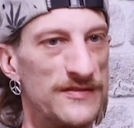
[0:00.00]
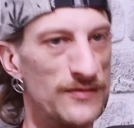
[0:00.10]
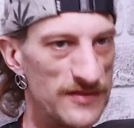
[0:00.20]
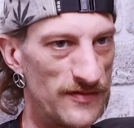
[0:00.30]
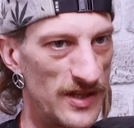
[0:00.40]
it's
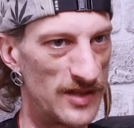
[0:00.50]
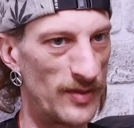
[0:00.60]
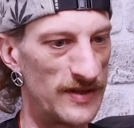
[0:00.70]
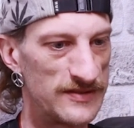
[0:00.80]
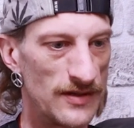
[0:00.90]
not
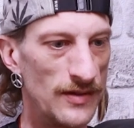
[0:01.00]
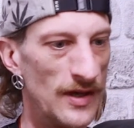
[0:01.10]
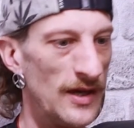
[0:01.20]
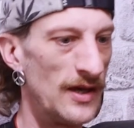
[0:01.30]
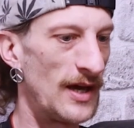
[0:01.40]
synthetic-based. So
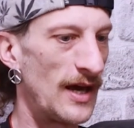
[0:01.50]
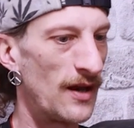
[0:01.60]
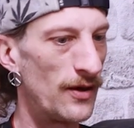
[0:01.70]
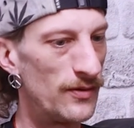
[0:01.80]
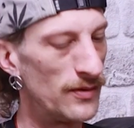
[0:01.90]

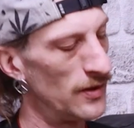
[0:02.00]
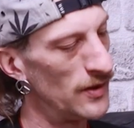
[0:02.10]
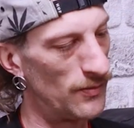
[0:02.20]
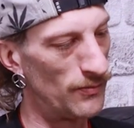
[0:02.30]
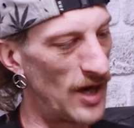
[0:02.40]
aloe,
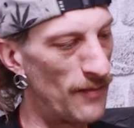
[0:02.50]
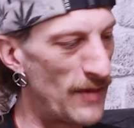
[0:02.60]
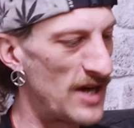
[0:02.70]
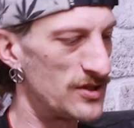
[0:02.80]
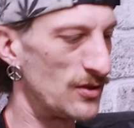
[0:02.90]
a
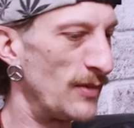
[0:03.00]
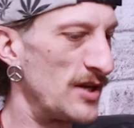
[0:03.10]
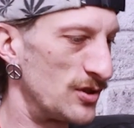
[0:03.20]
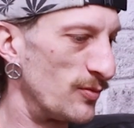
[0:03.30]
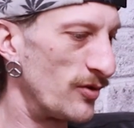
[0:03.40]
magical,
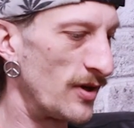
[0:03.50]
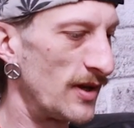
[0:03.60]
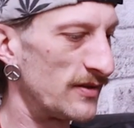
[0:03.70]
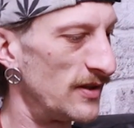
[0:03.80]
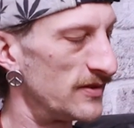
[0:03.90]
magical
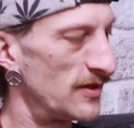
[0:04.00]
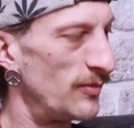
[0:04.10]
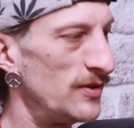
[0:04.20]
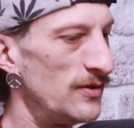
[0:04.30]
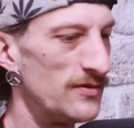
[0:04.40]
product. It can
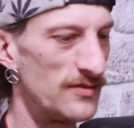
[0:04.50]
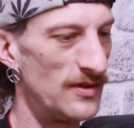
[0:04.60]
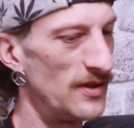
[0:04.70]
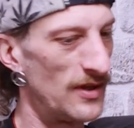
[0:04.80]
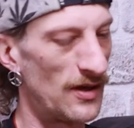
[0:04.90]
be used
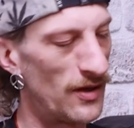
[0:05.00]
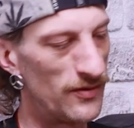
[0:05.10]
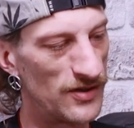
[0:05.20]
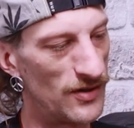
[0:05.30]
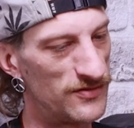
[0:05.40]
in a
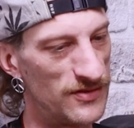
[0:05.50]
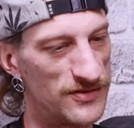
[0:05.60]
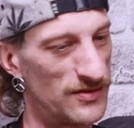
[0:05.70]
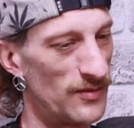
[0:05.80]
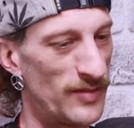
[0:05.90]
low dosage,
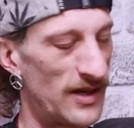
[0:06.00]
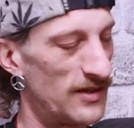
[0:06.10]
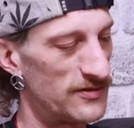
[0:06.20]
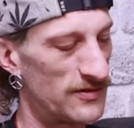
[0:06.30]
so a package